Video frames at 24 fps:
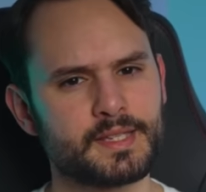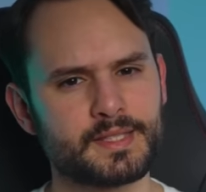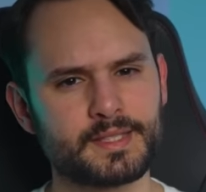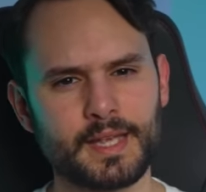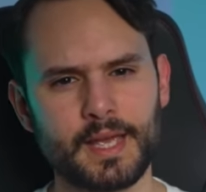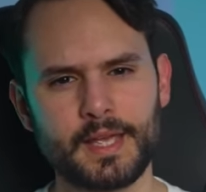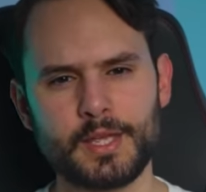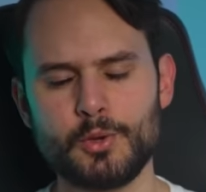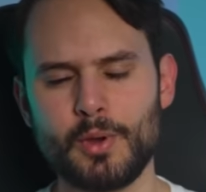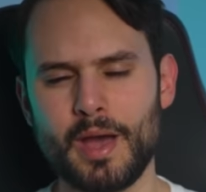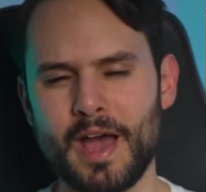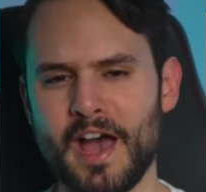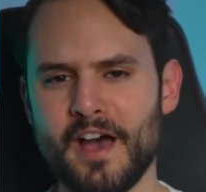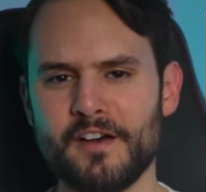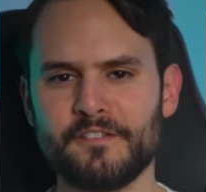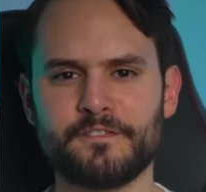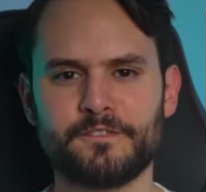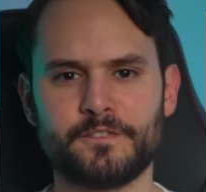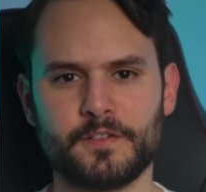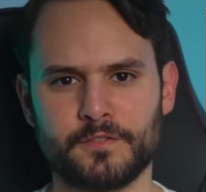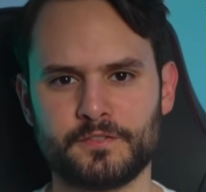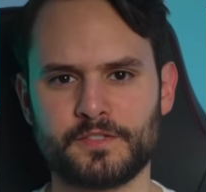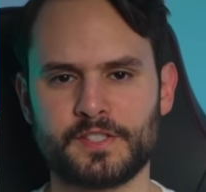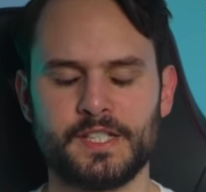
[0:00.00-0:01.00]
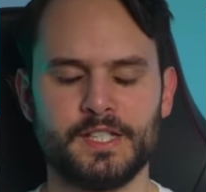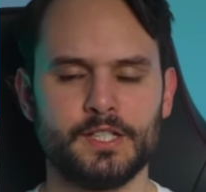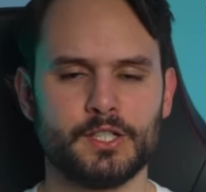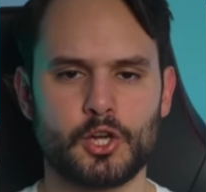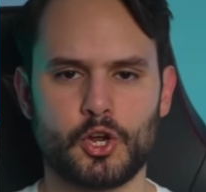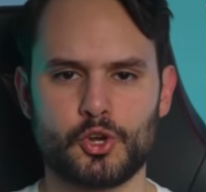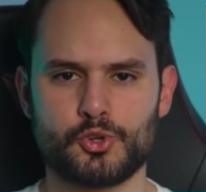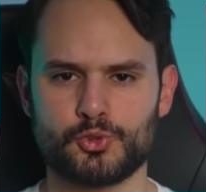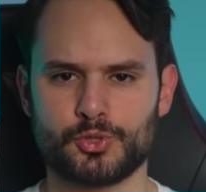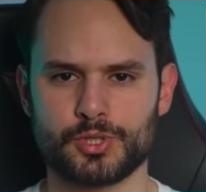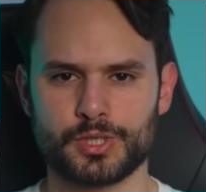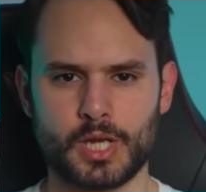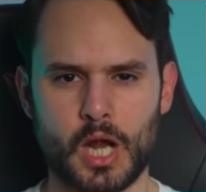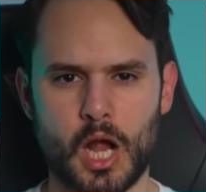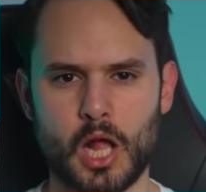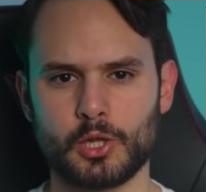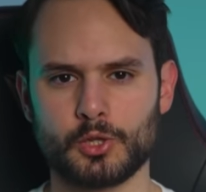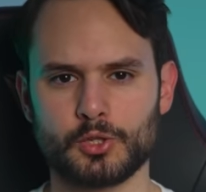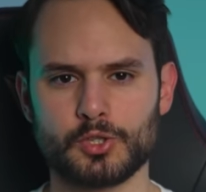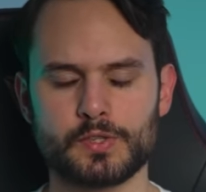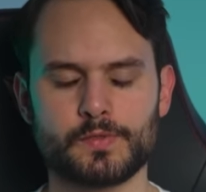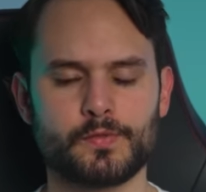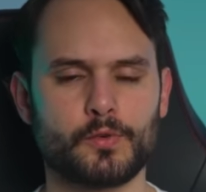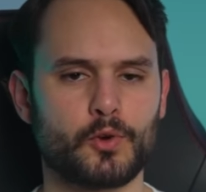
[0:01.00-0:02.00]
Say you have
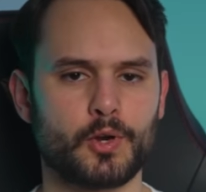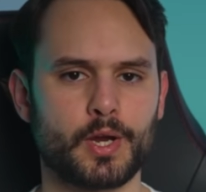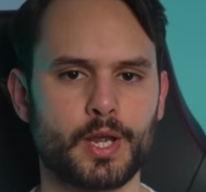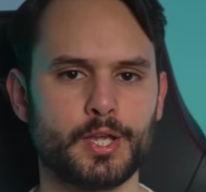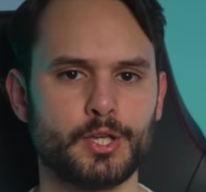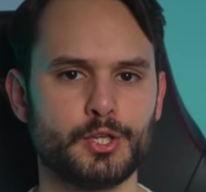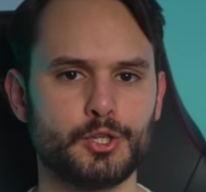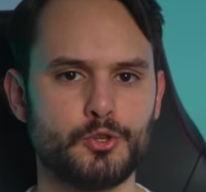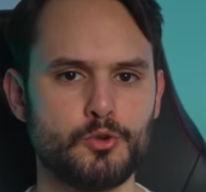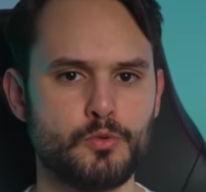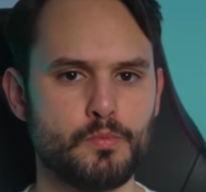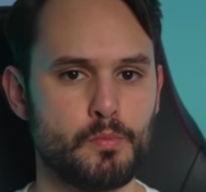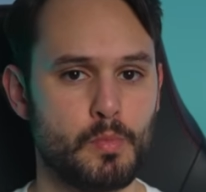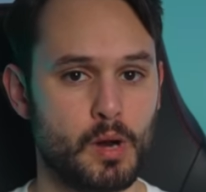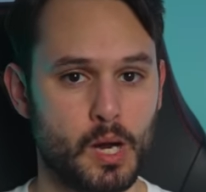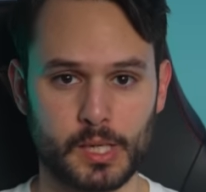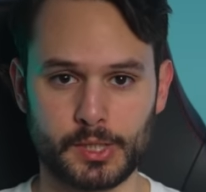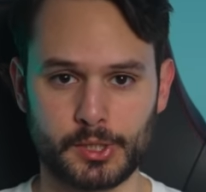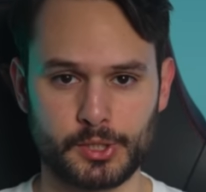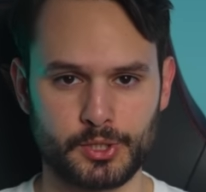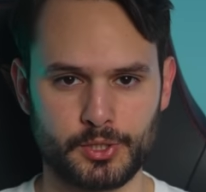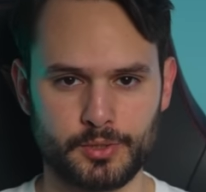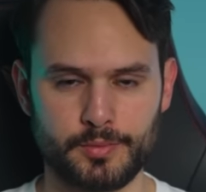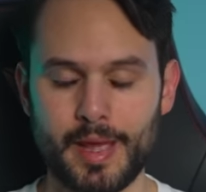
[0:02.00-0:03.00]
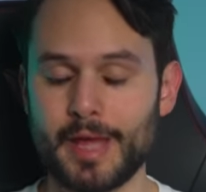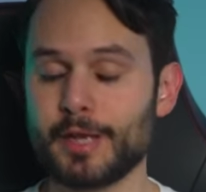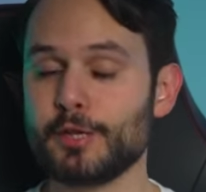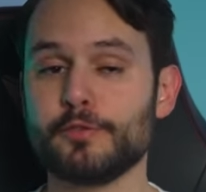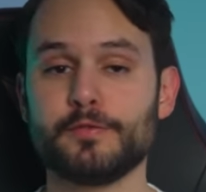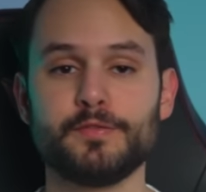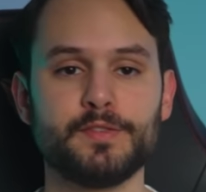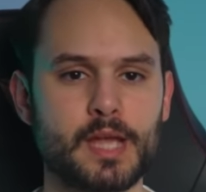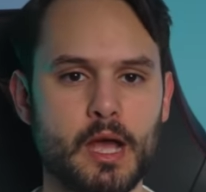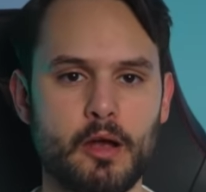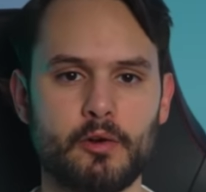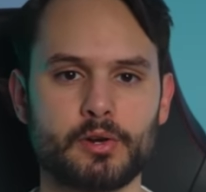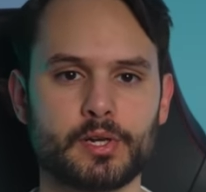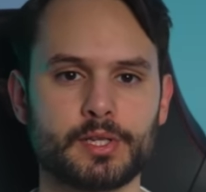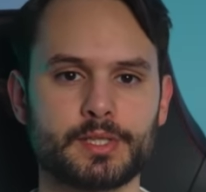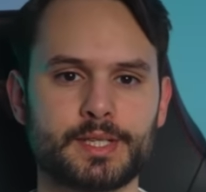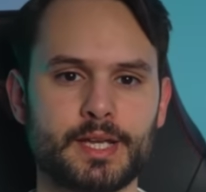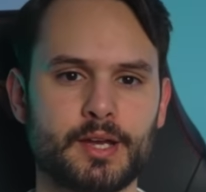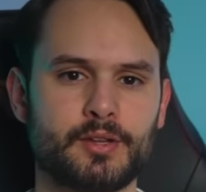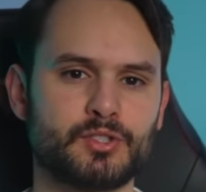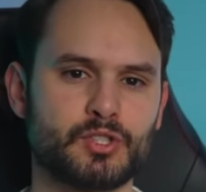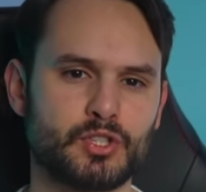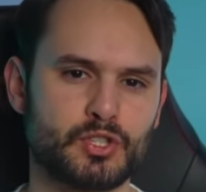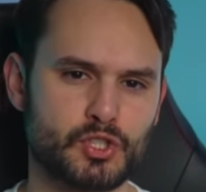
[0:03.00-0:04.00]
$1,500 for a new monitor, and you've narrowed it
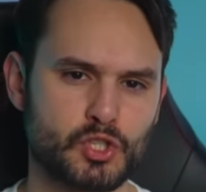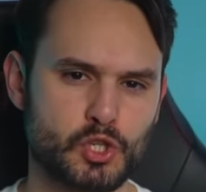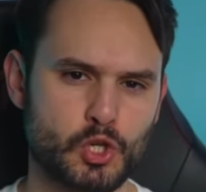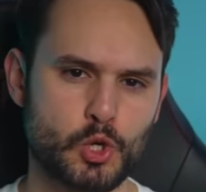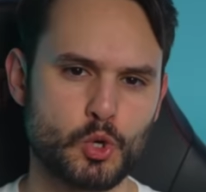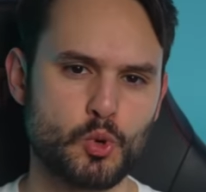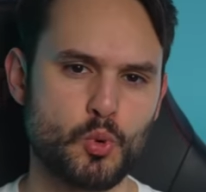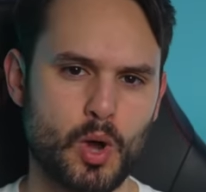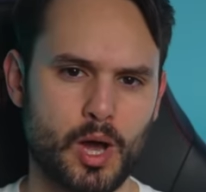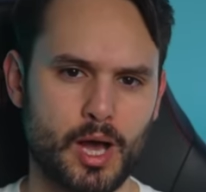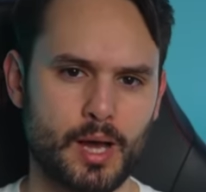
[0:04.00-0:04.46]
down to two